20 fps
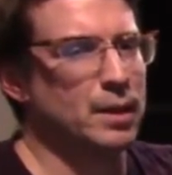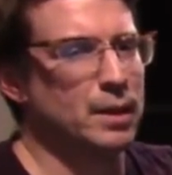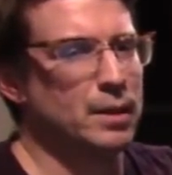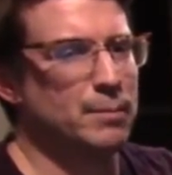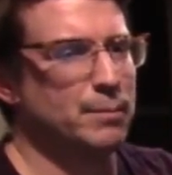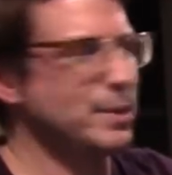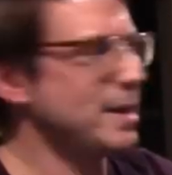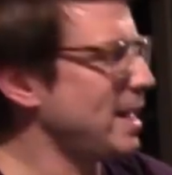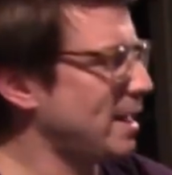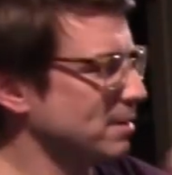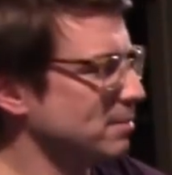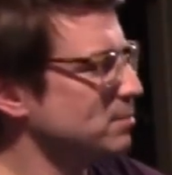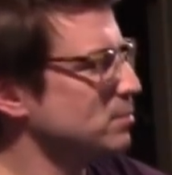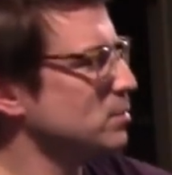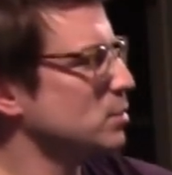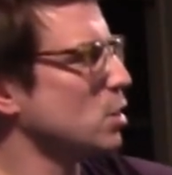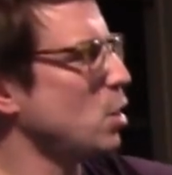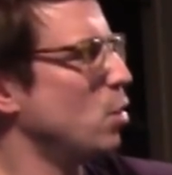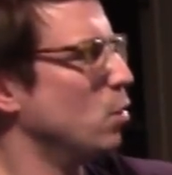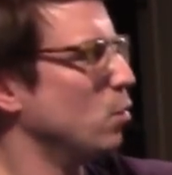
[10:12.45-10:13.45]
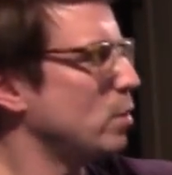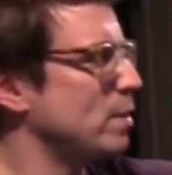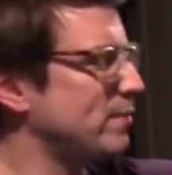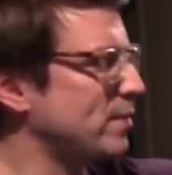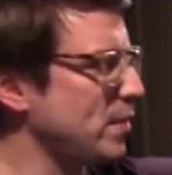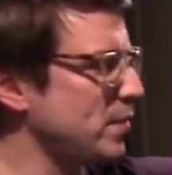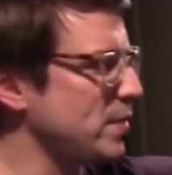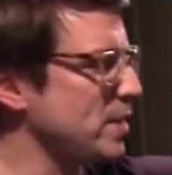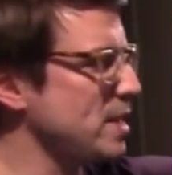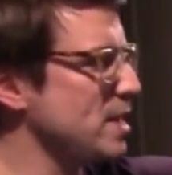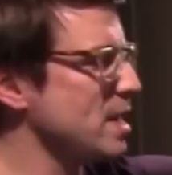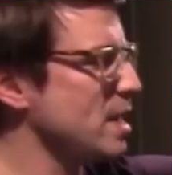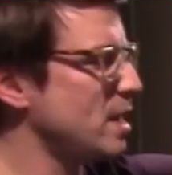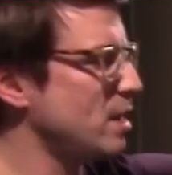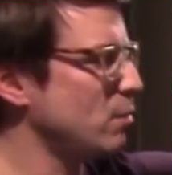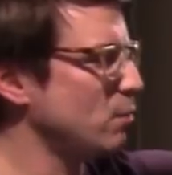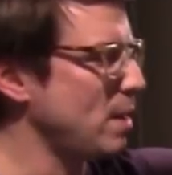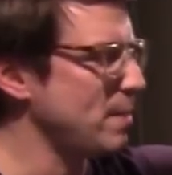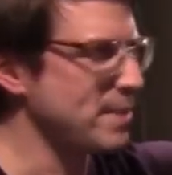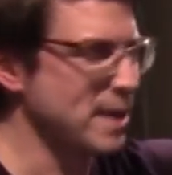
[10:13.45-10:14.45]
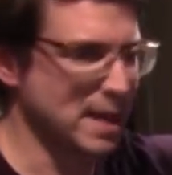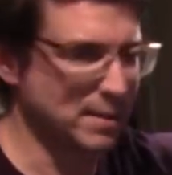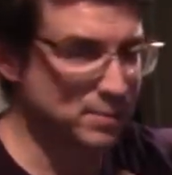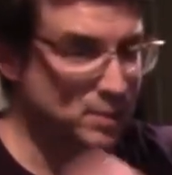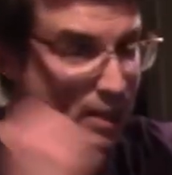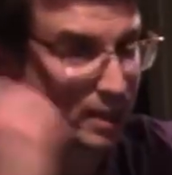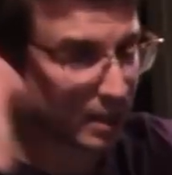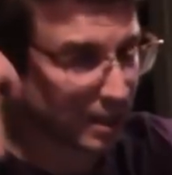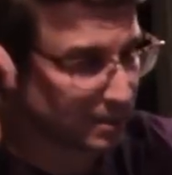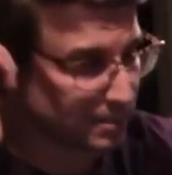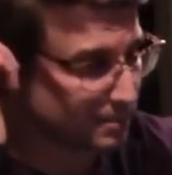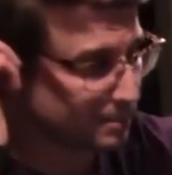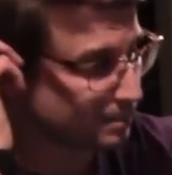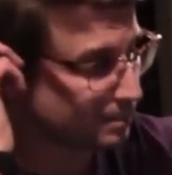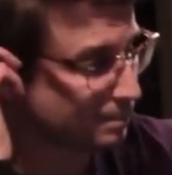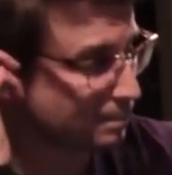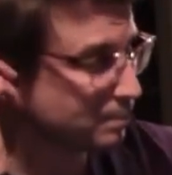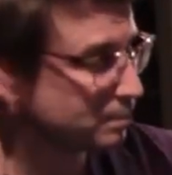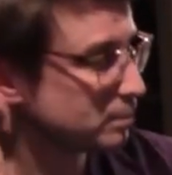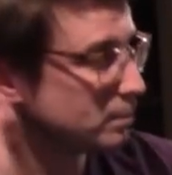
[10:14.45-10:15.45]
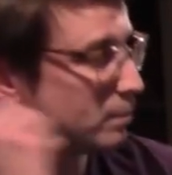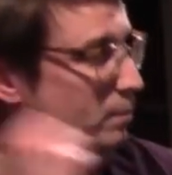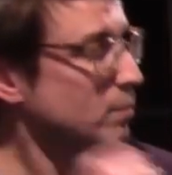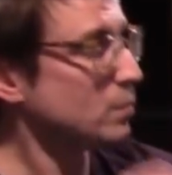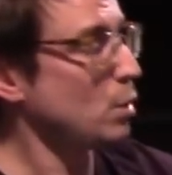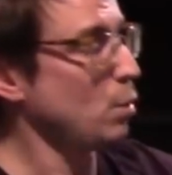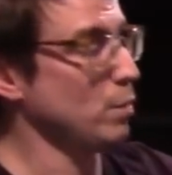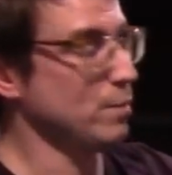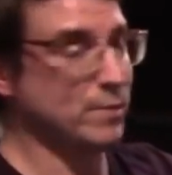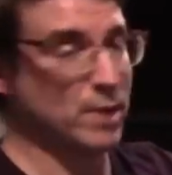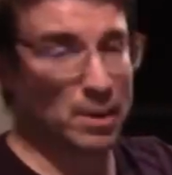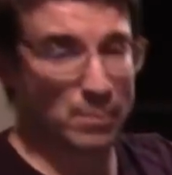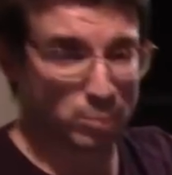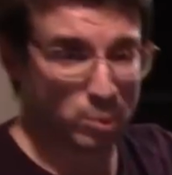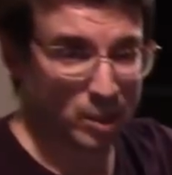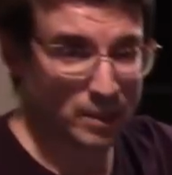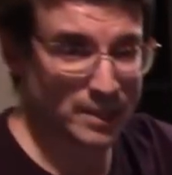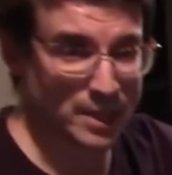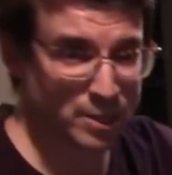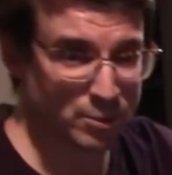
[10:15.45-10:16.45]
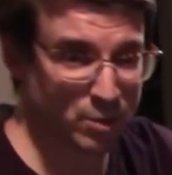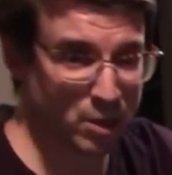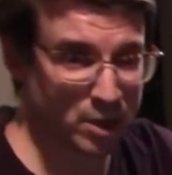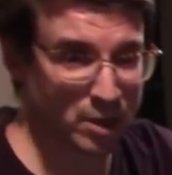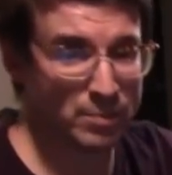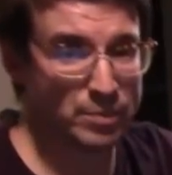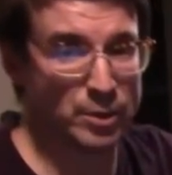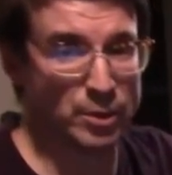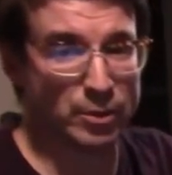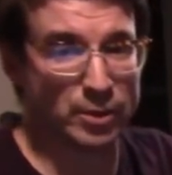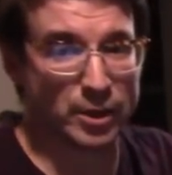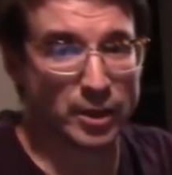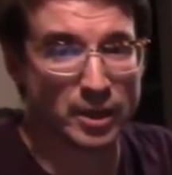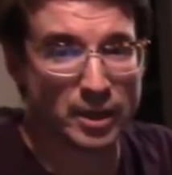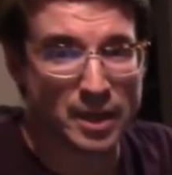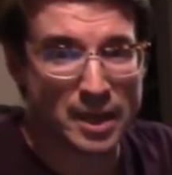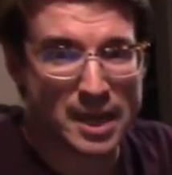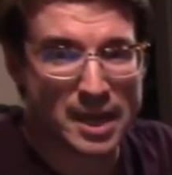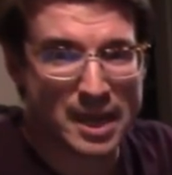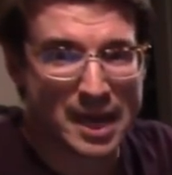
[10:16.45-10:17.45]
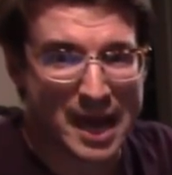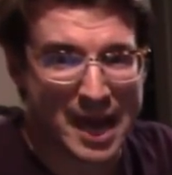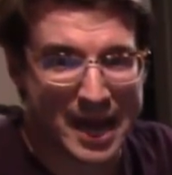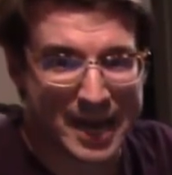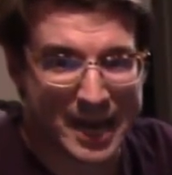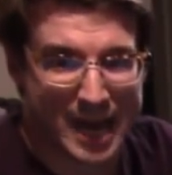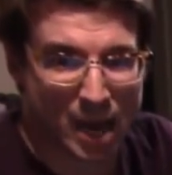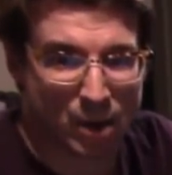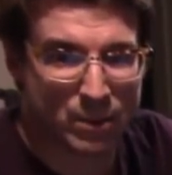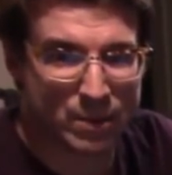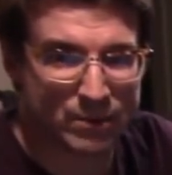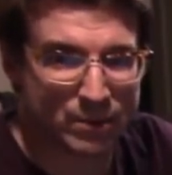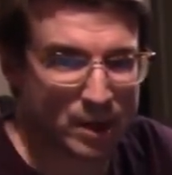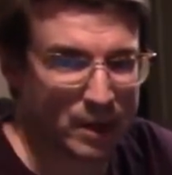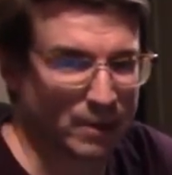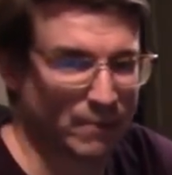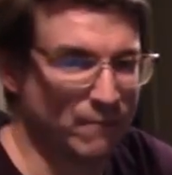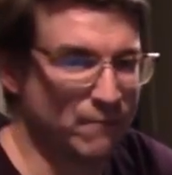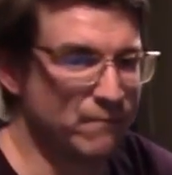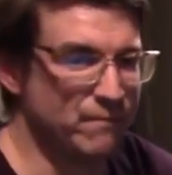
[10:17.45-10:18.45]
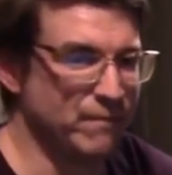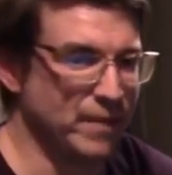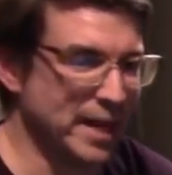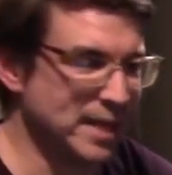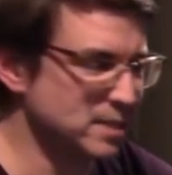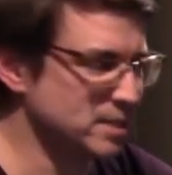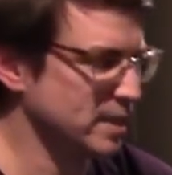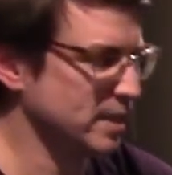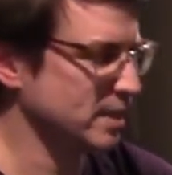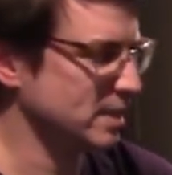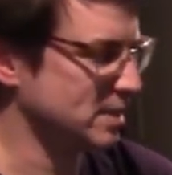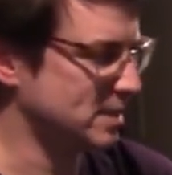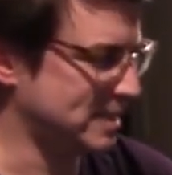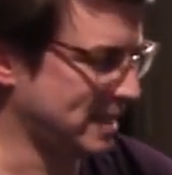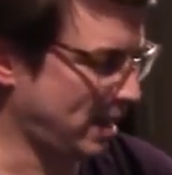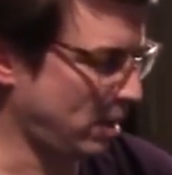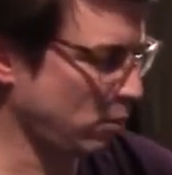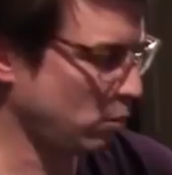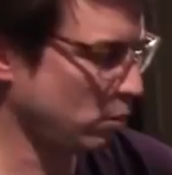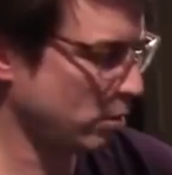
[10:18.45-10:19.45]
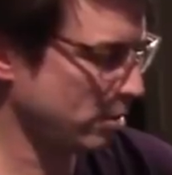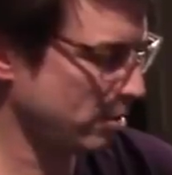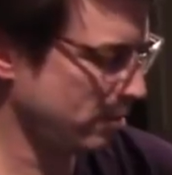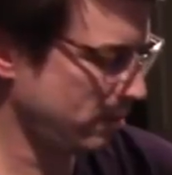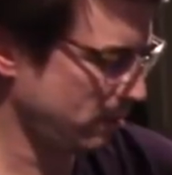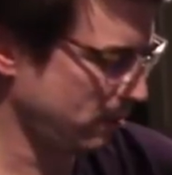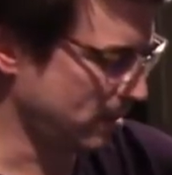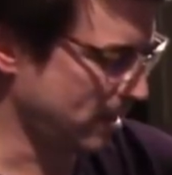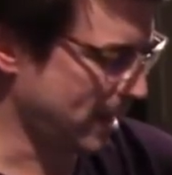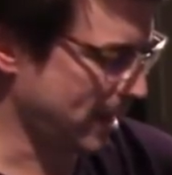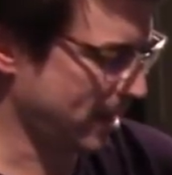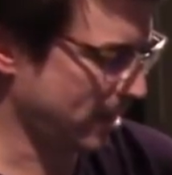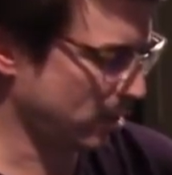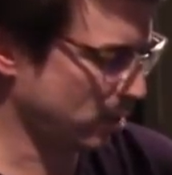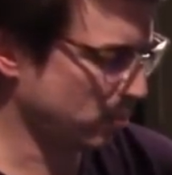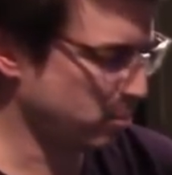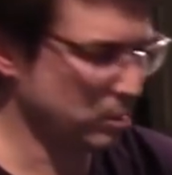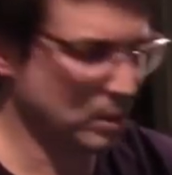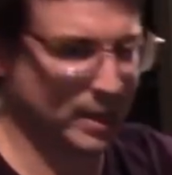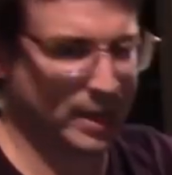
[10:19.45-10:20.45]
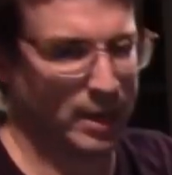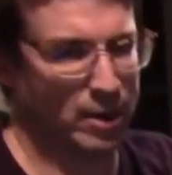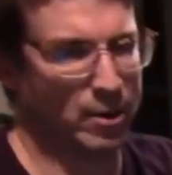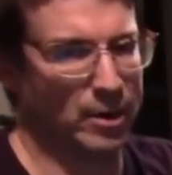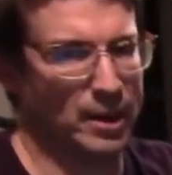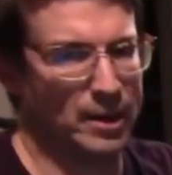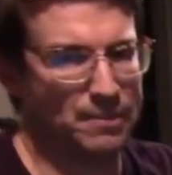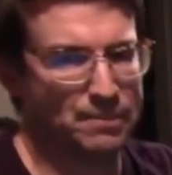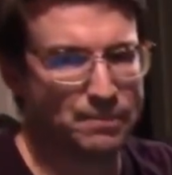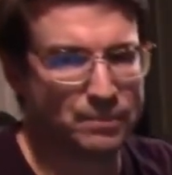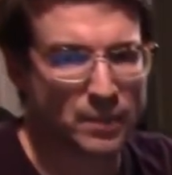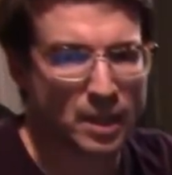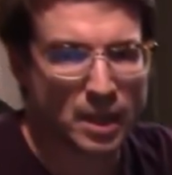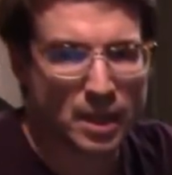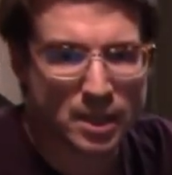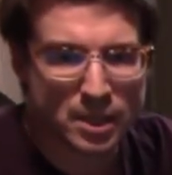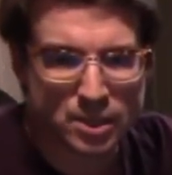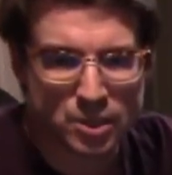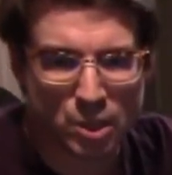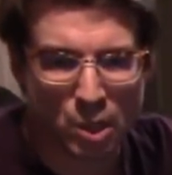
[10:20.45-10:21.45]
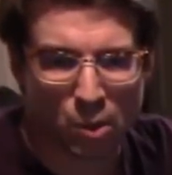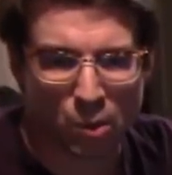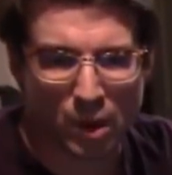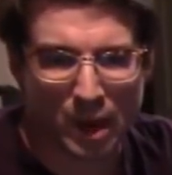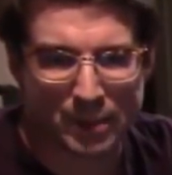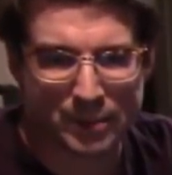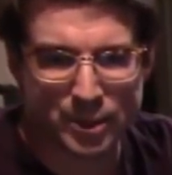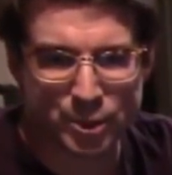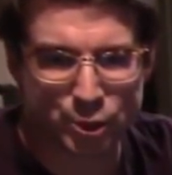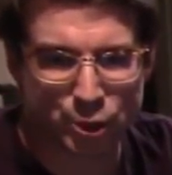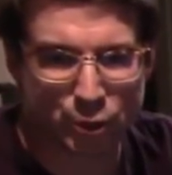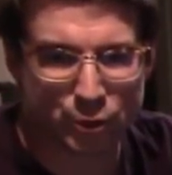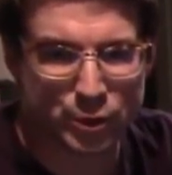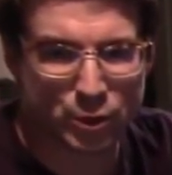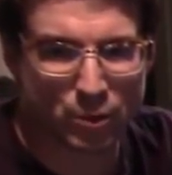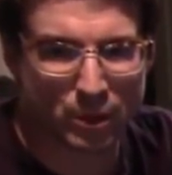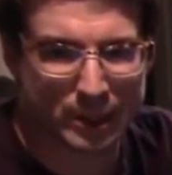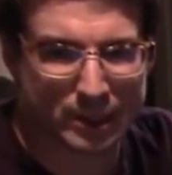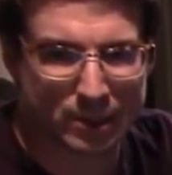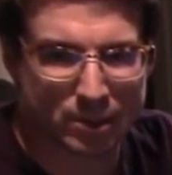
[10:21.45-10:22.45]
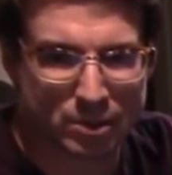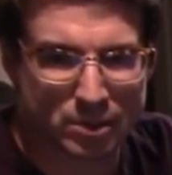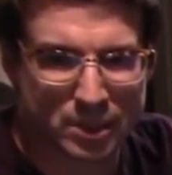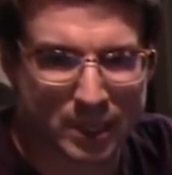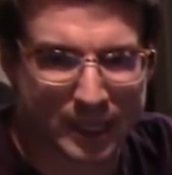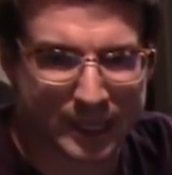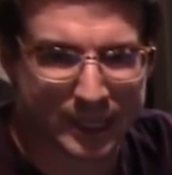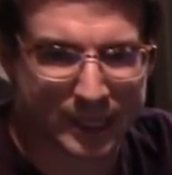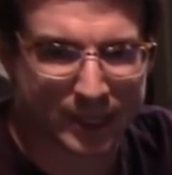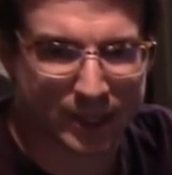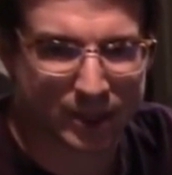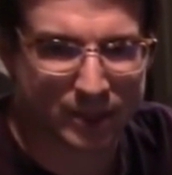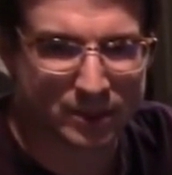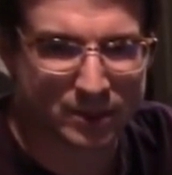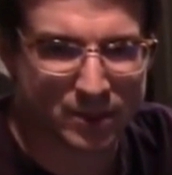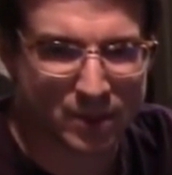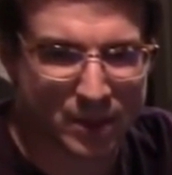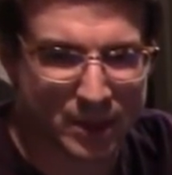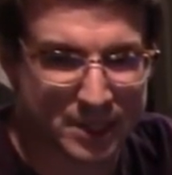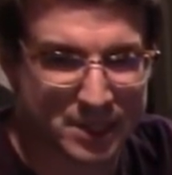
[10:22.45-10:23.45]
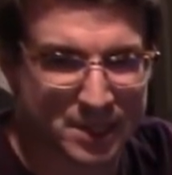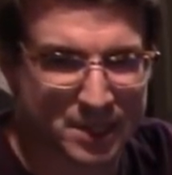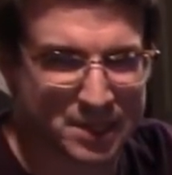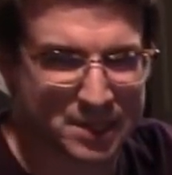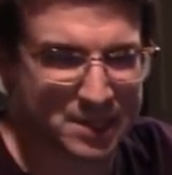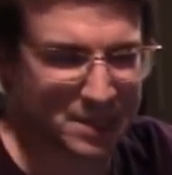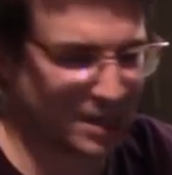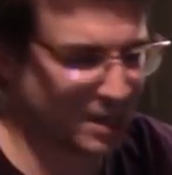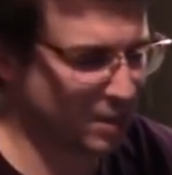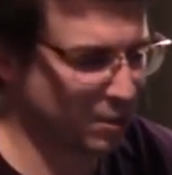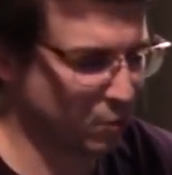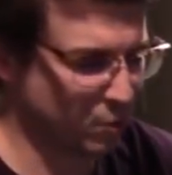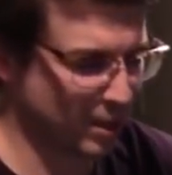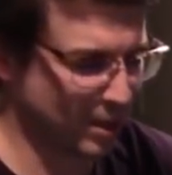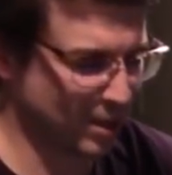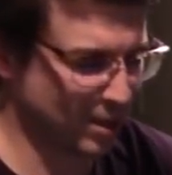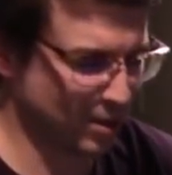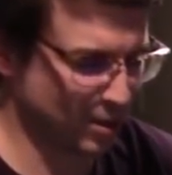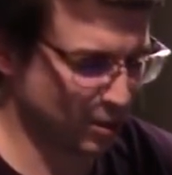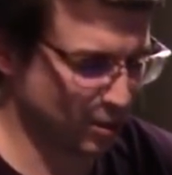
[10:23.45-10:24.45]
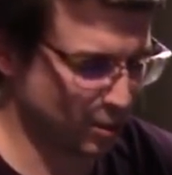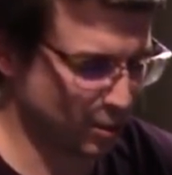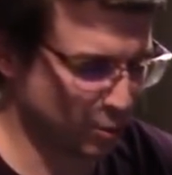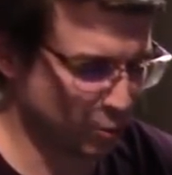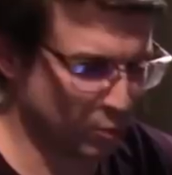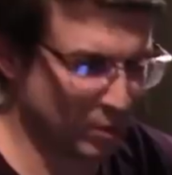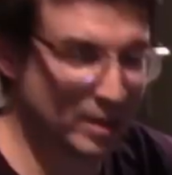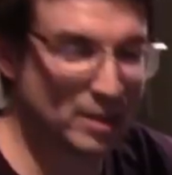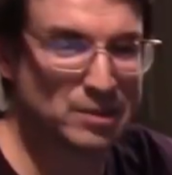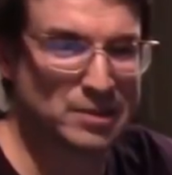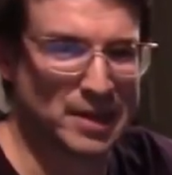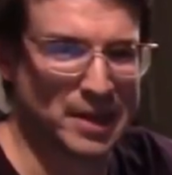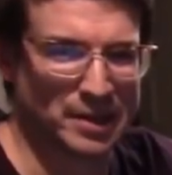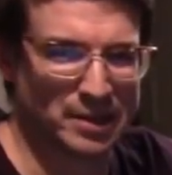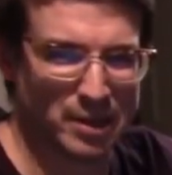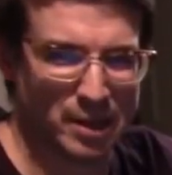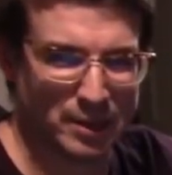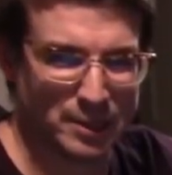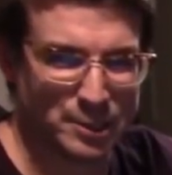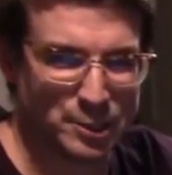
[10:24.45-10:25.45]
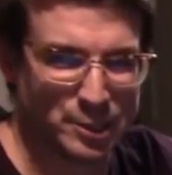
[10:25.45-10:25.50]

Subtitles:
yeah, so we've got the webcam set up. We've got it plugged into our computer, and now we've got it facing downward at our play area. So I'm going to show you what it looks like here. This is where the real technology